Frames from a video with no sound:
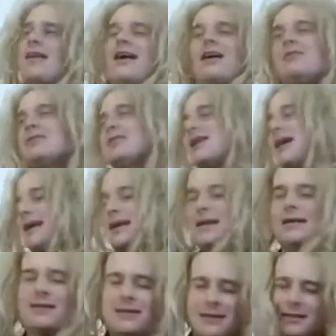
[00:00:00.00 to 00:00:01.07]
I was
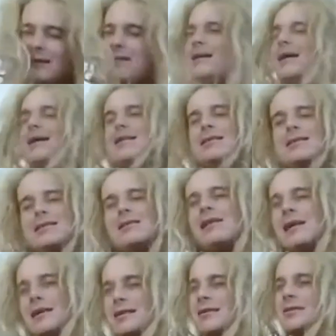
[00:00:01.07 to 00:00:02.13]
like, ladies,
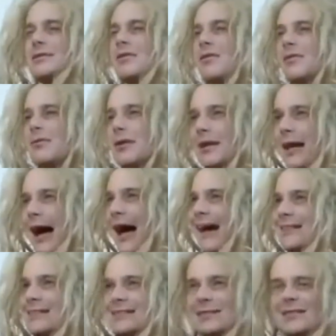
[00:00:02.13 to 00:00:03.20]
ladies,
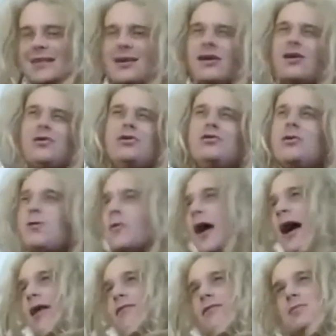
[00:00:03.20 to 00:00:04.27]
relax. You don't
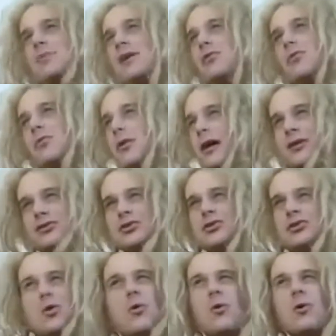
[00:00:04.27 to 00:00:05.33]
have to be
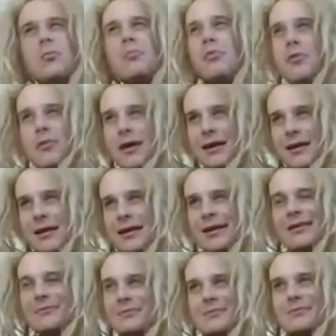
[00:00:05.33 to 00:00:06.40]
rich or
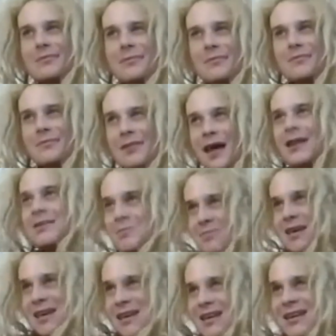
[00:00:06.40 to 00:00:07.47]
pretty, like
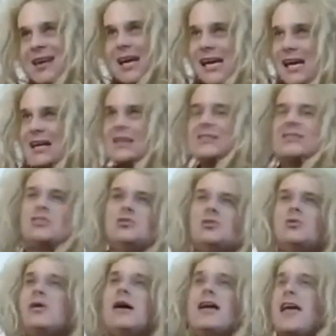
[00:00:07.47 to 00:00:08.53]
me,
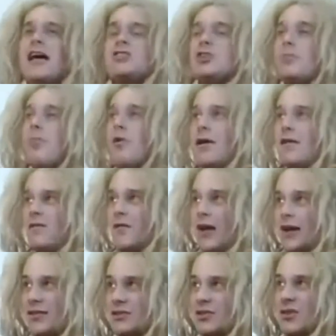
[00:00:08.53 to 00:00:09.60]
to catch a
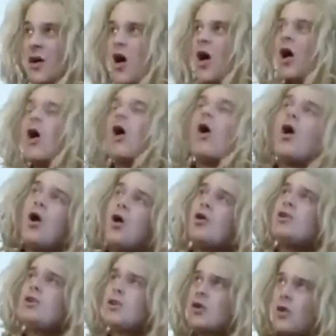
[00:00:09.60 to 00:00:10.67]
boyfriend. All
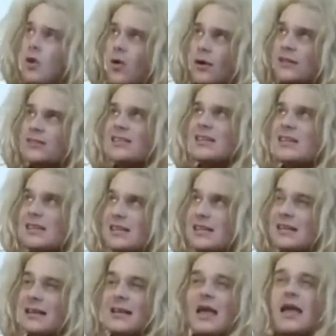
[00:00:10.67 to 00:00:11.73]
you're going to
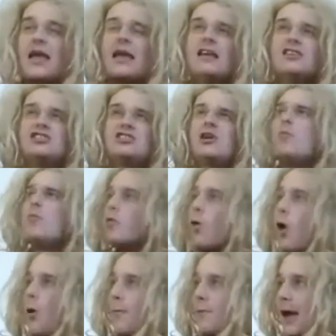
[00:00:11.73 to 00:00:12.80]
need is some
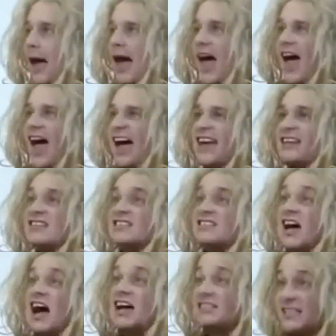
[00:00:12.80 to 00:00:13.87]
rope and
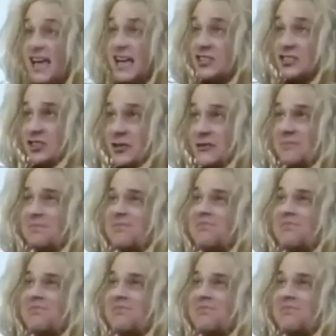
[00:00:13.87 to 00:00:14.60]
a taser.